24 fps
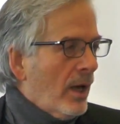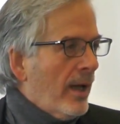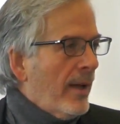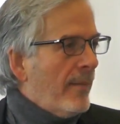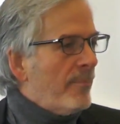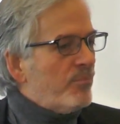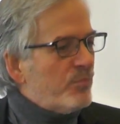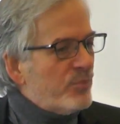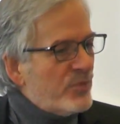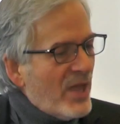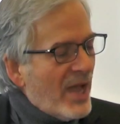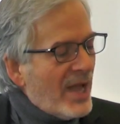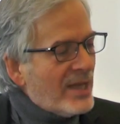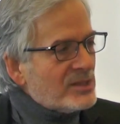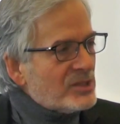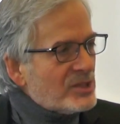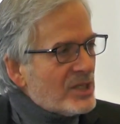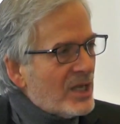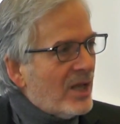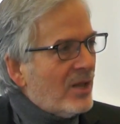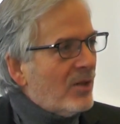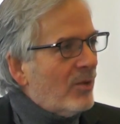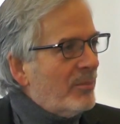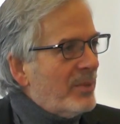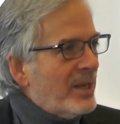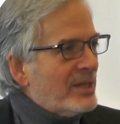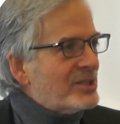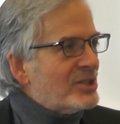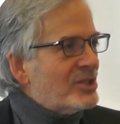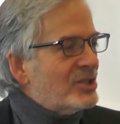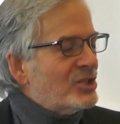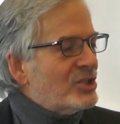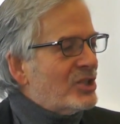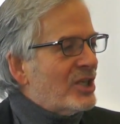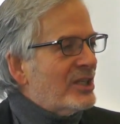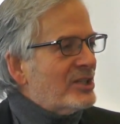And that's how a
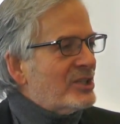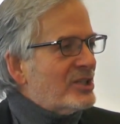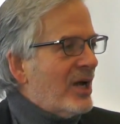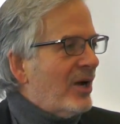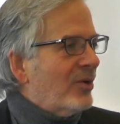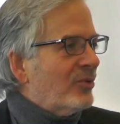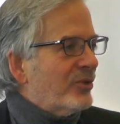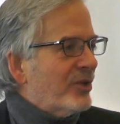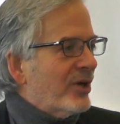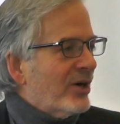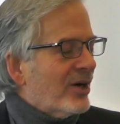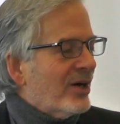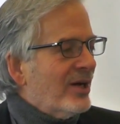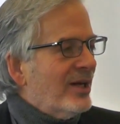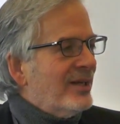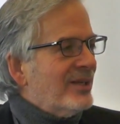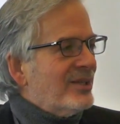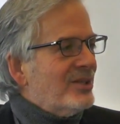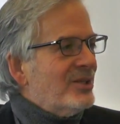message gets out there.